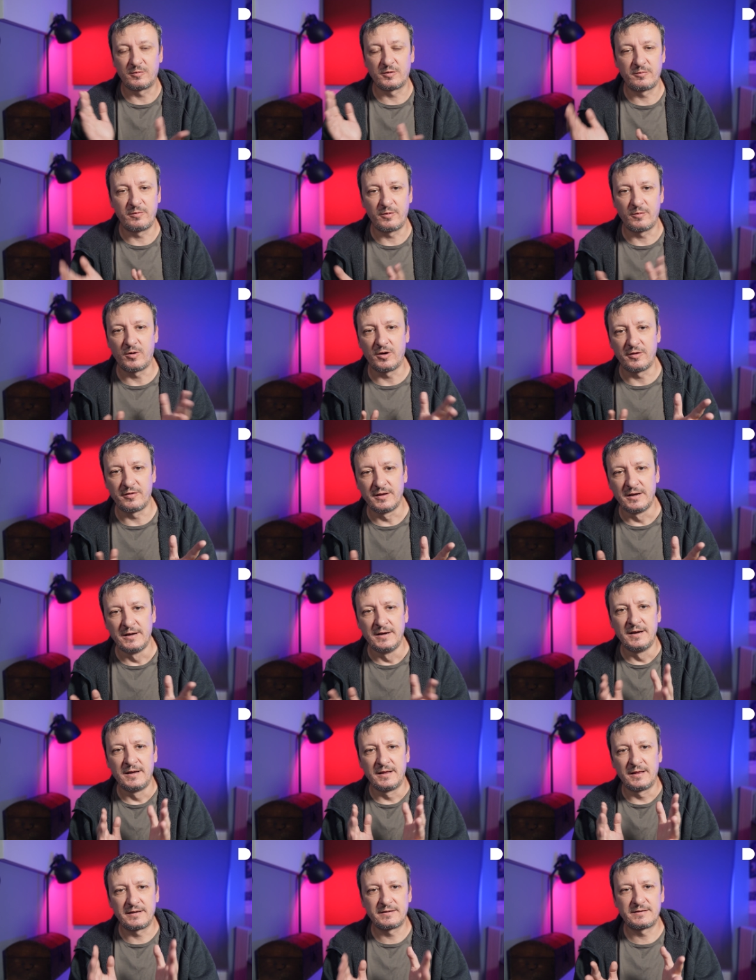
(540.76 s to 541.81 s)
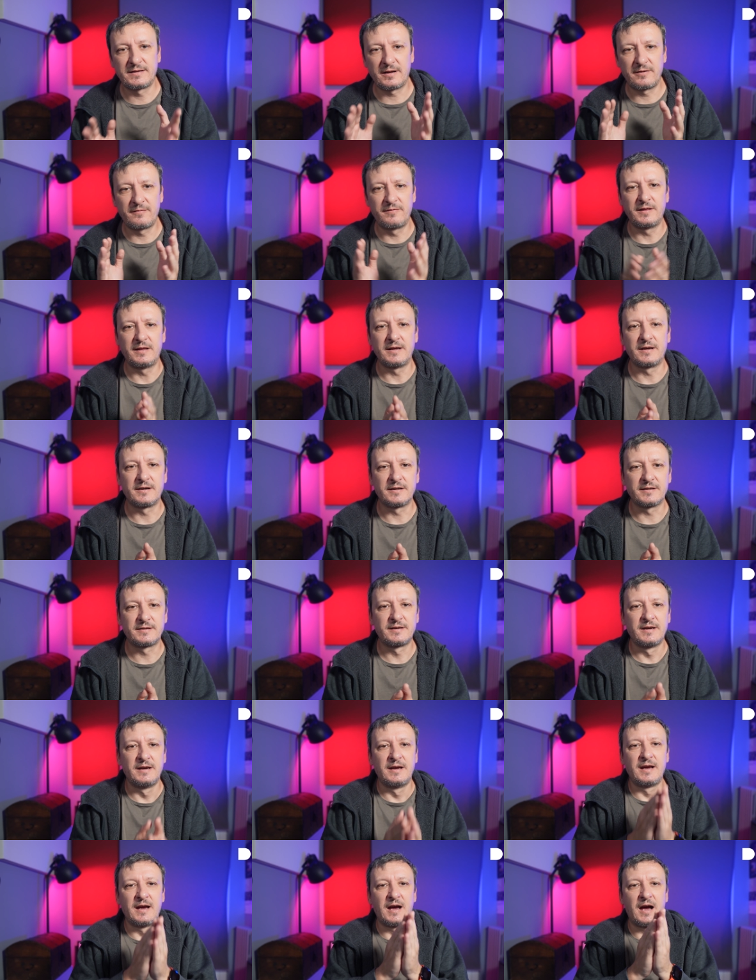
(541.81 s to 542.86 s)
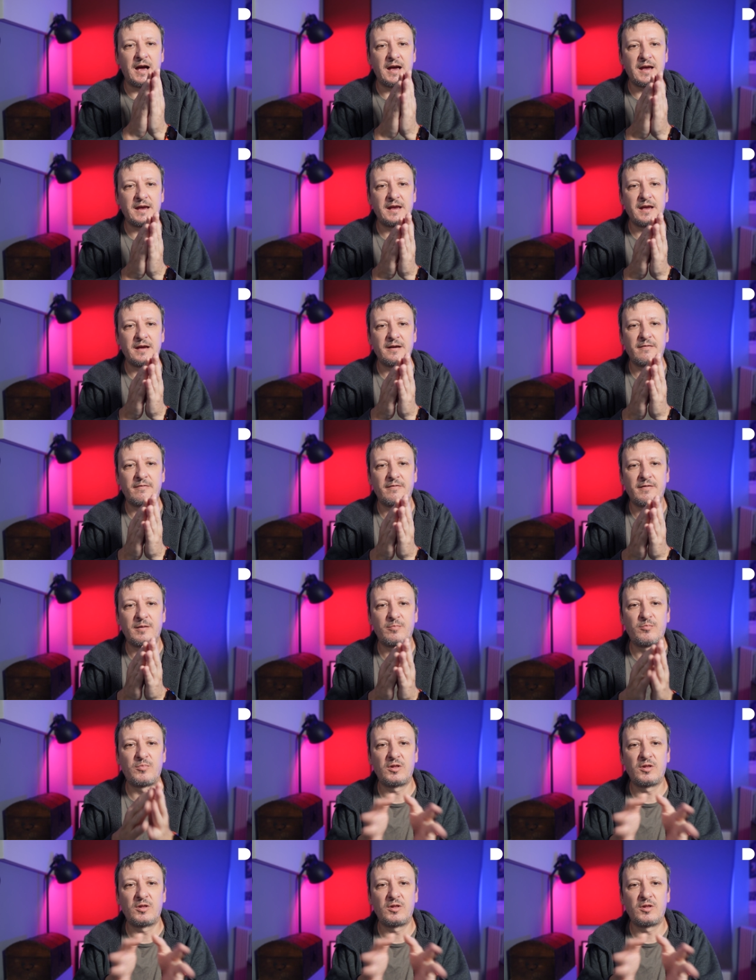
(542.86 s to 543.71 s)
on what we want. Let's start with ingress. I have a